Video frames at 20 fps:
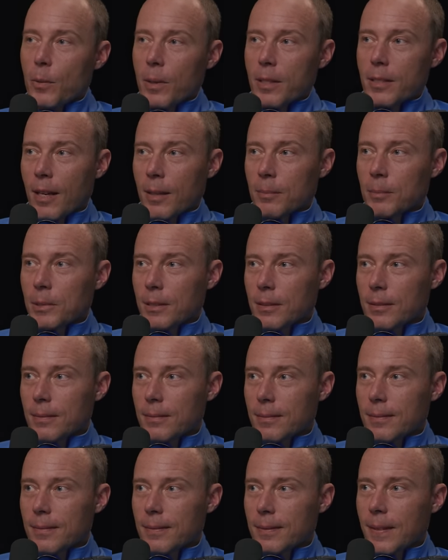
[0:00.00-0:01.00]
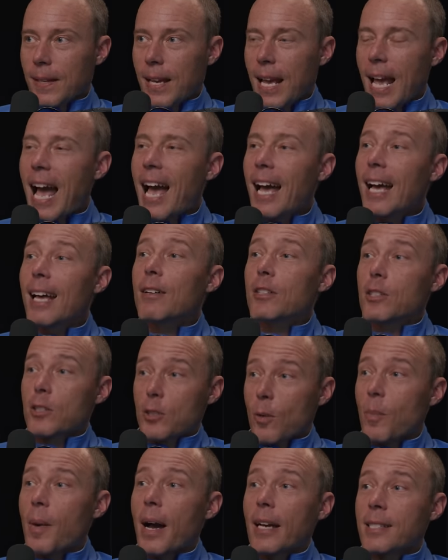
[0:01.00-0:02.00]
3 times.
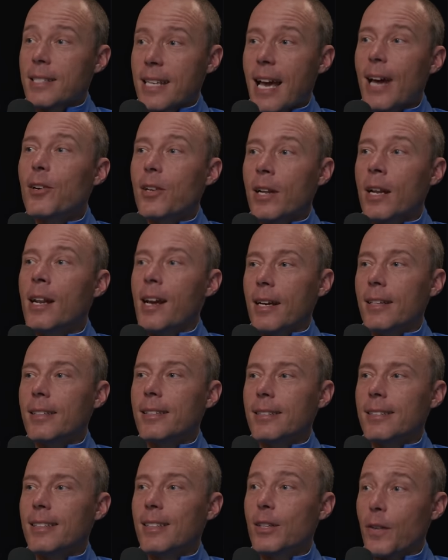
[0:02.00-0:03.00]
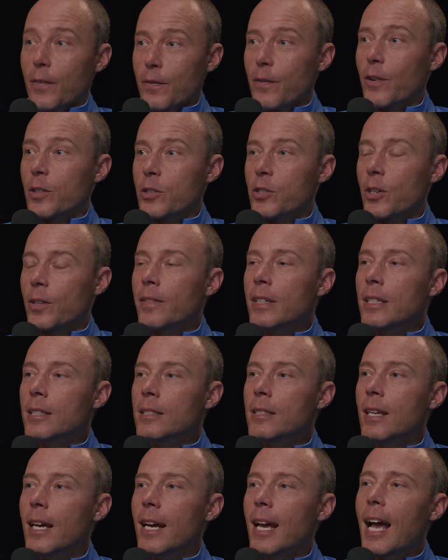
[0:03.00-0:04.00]
So by Saturday night, the first
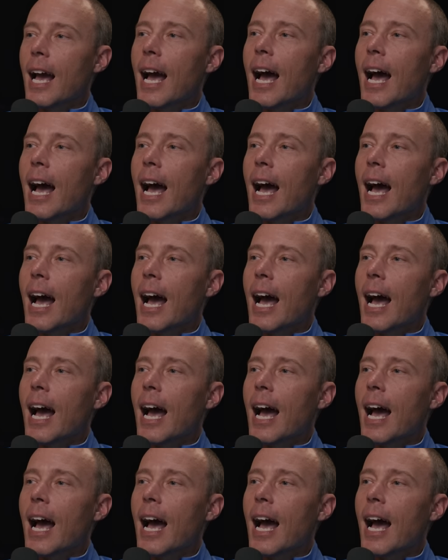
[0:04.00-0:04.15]
service,